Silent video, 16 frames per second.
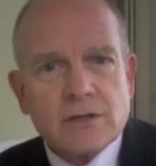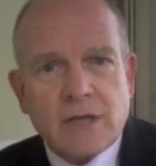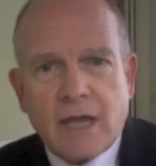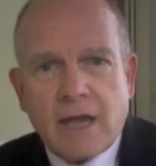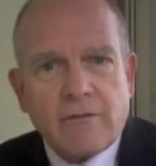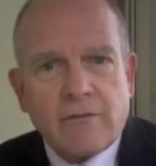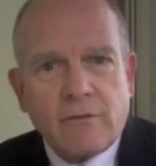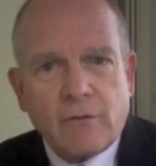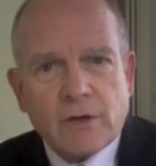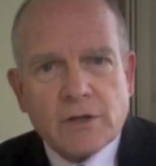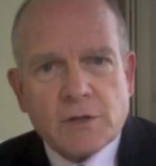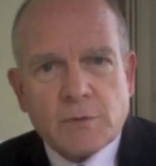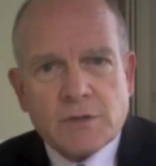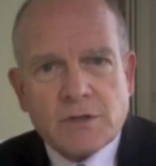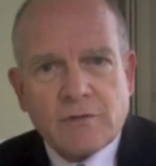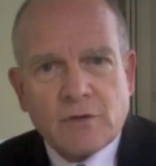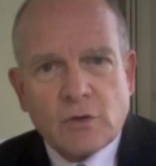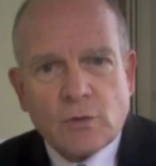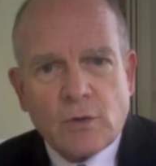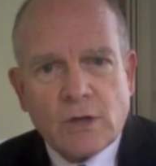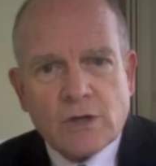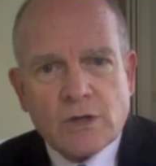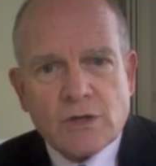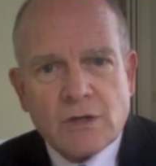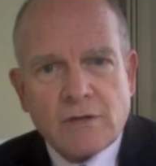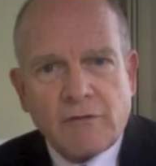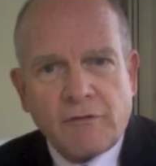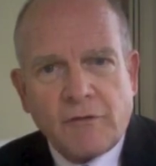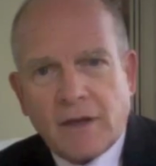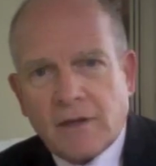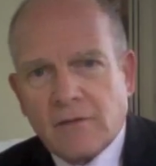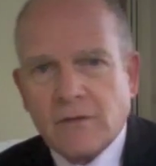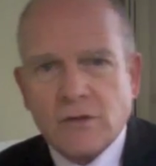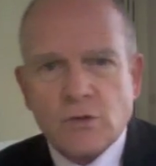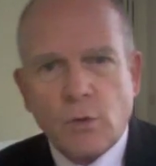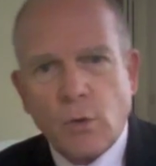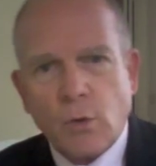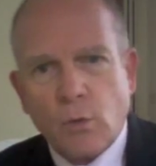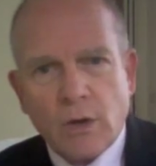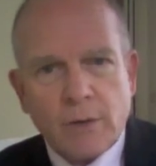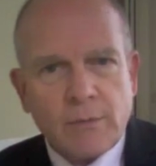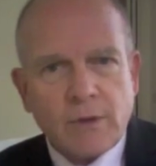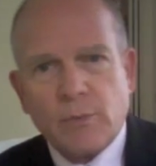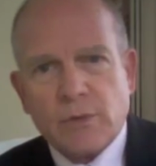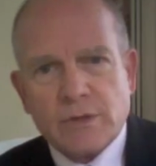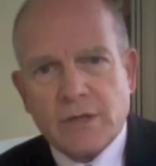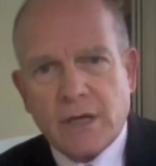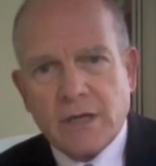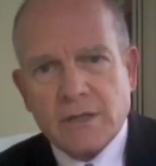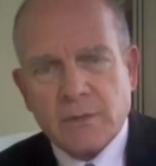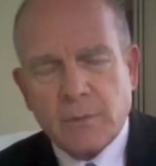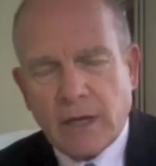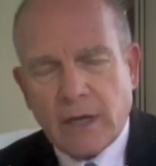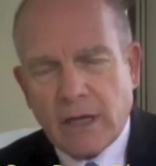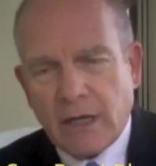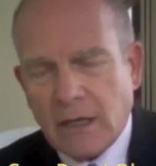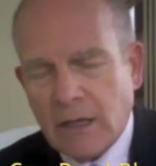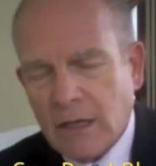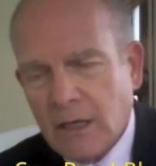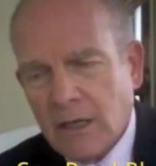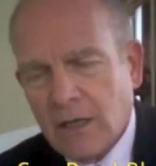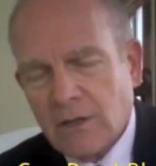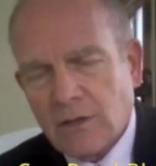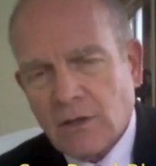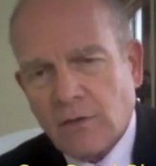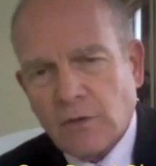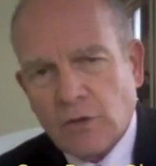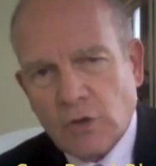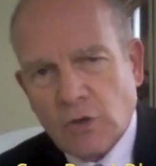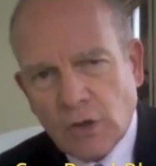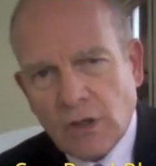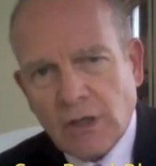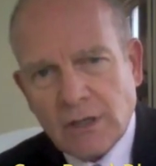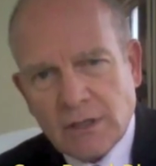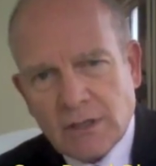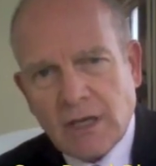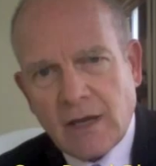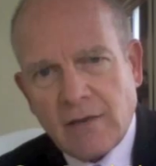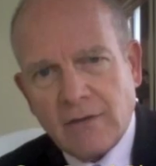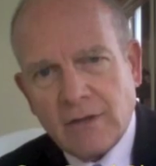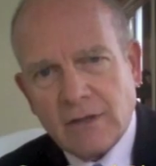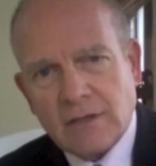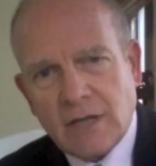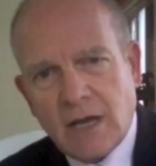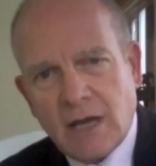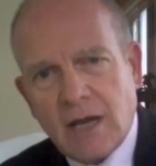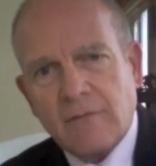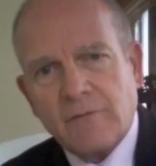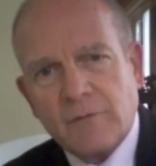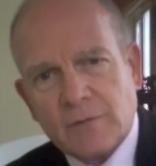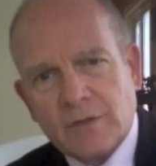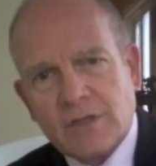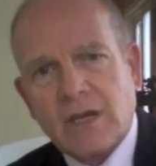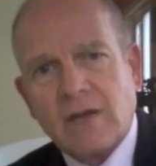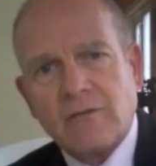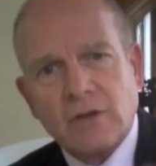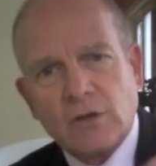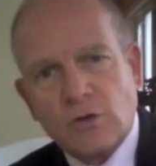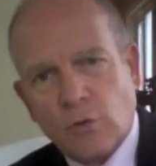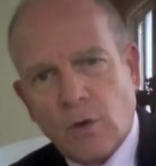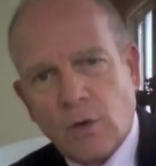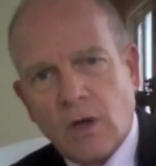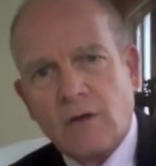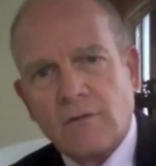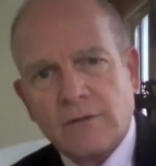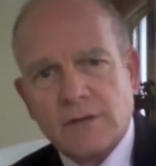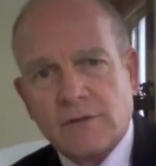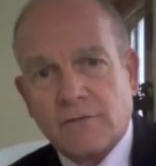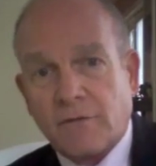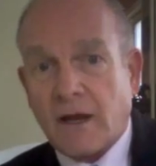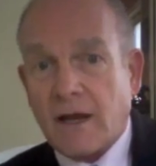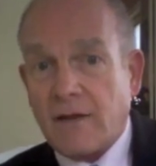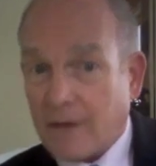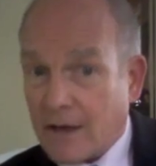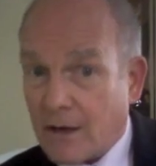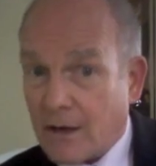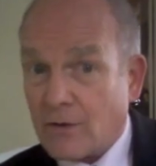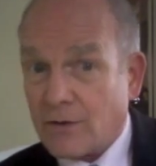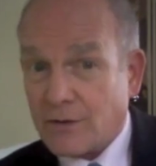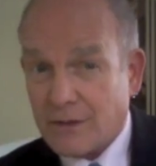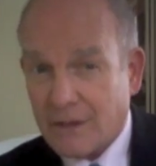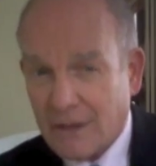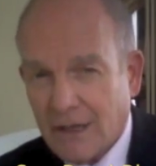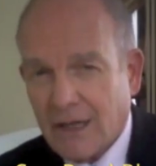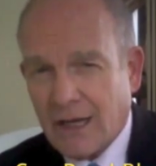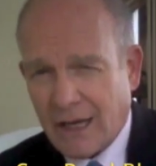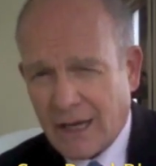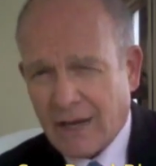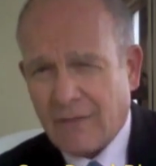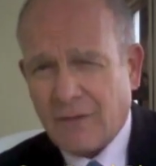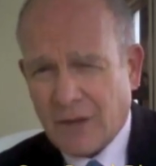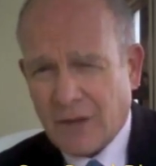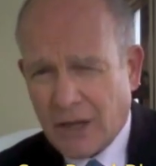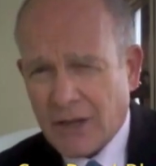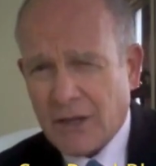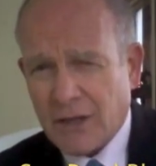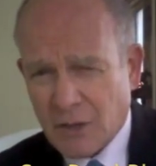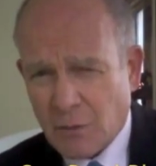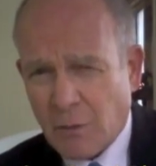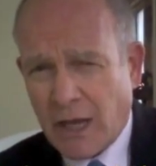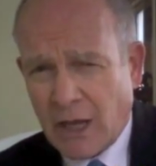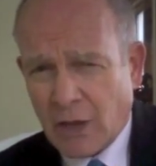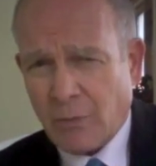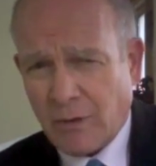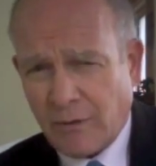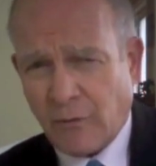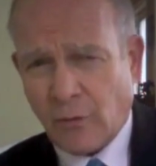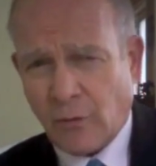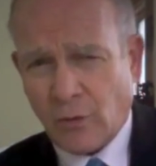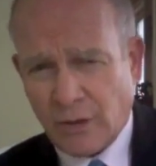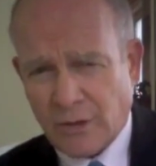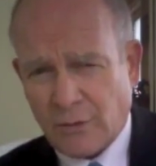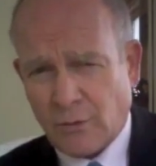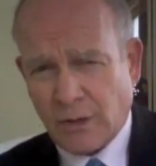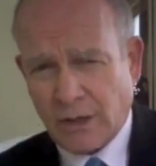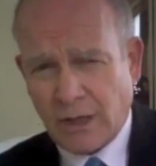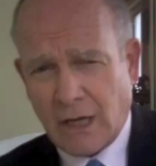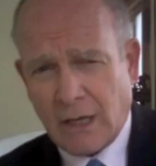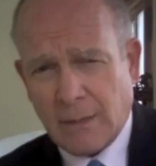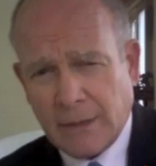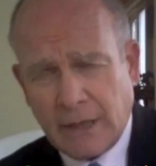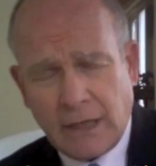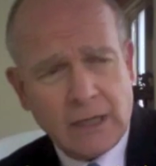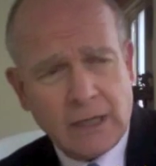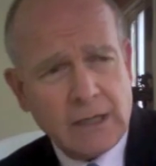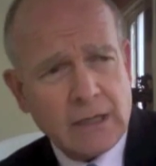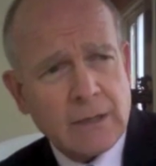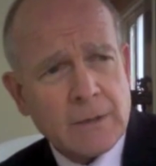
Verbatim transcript: they have a very specific duration of effectiveness, we want to be precise about it. So if you took it at 7, the time from 7 to 12 is 5 hours. Hey, I've done this math before. It's really complicated.